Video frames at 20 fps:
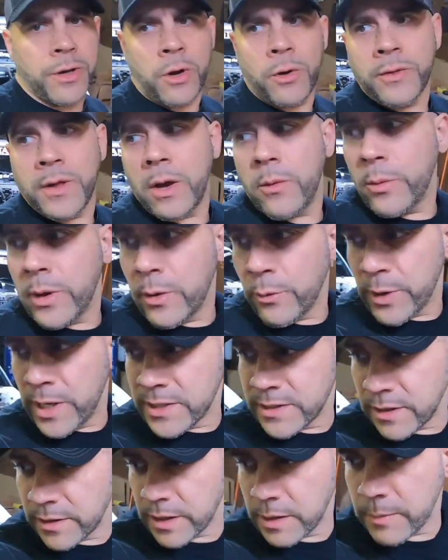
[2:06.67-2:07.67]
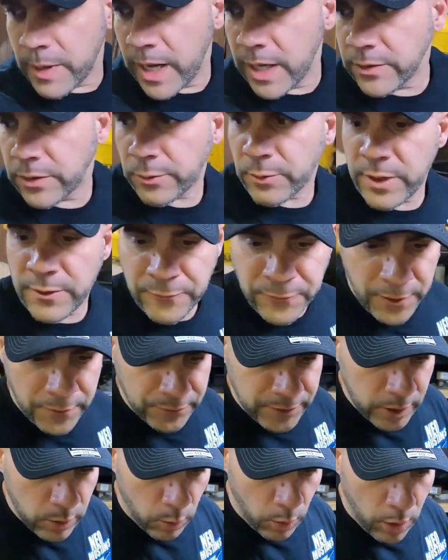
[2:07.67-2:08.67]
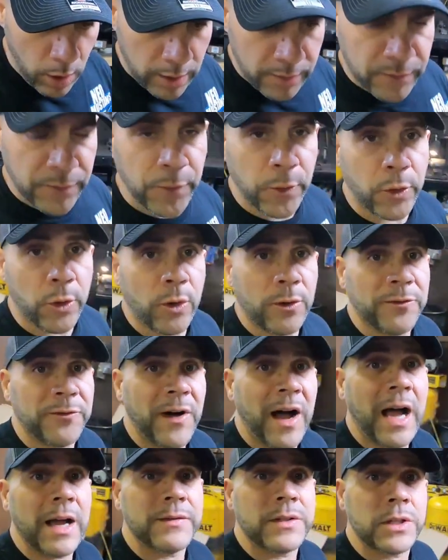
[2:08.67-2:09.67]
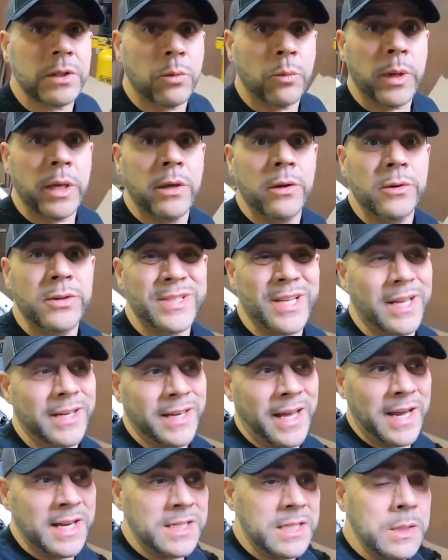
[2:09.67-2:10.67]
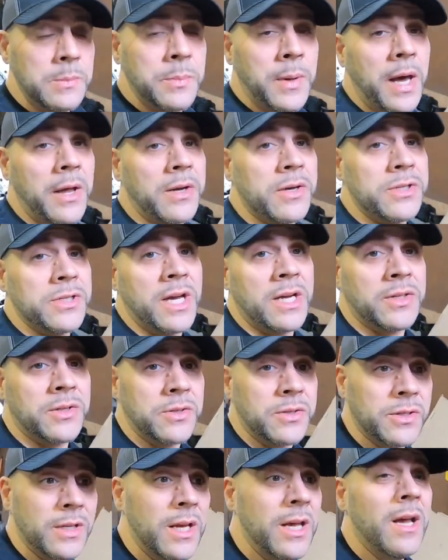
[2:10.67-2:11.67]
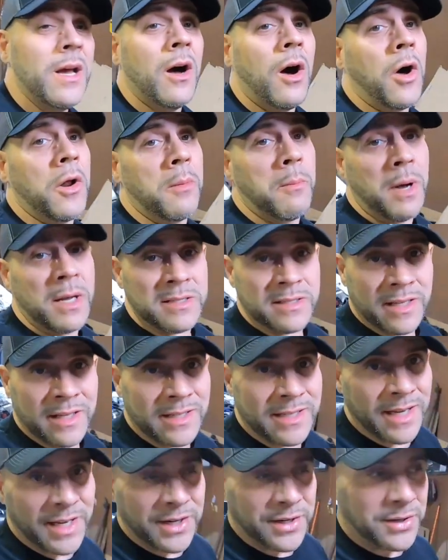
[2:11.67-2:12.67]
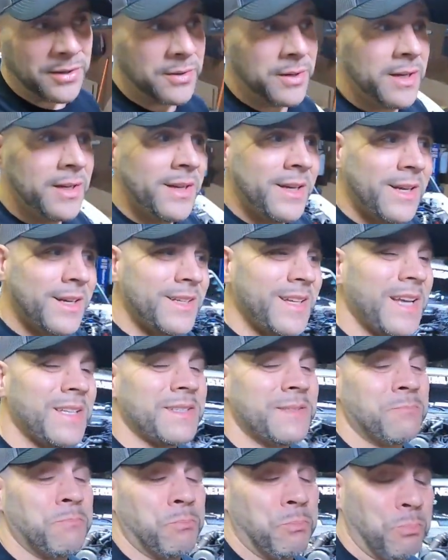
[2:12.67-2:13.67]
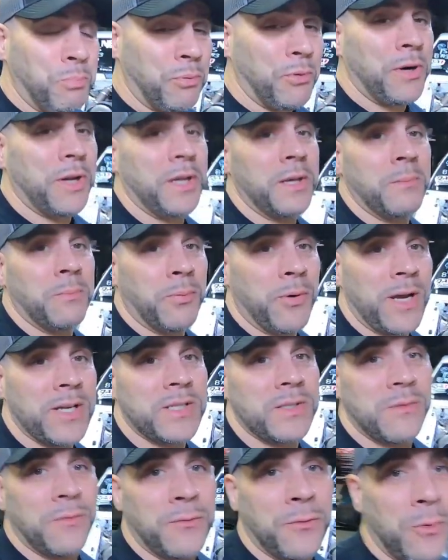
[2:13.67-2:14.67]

know that we recently made 351 405 to the wheels on 19-pound injectors on a Mustang dyno, and that's pretty impressive